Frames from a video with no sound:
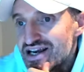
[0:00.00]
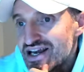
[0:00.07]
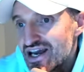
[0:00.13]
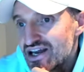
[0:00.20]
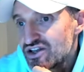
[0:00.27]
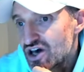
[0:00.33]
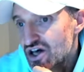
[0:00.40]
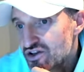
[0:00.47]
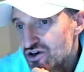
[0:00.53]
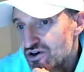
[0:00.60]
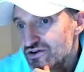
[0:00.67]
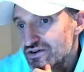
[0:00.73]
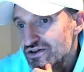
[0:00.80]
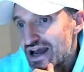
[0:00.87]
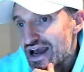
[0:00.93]
Another
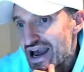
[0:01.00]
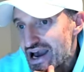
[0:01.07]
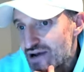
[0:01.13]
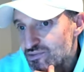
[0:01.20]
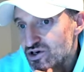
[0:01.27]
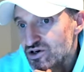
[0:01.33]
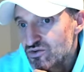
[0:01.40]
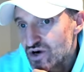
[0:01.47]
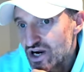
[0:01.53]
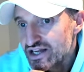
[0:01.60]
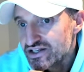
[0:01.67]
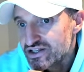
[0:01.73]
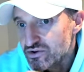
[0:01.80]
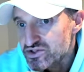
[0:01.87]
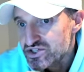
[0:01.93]
hammer,
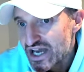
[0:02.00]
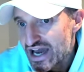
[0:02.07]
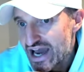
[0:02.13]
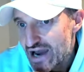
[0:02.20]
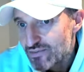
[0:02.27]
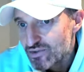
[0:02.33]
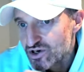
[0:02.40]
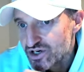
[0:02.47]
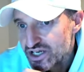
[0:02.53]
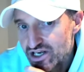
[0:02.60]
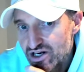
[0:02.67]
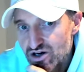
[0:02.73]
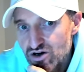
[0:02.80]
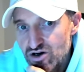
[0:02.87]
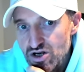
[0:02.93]
right? There was a hammer
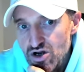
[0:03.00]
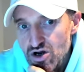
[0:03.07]
here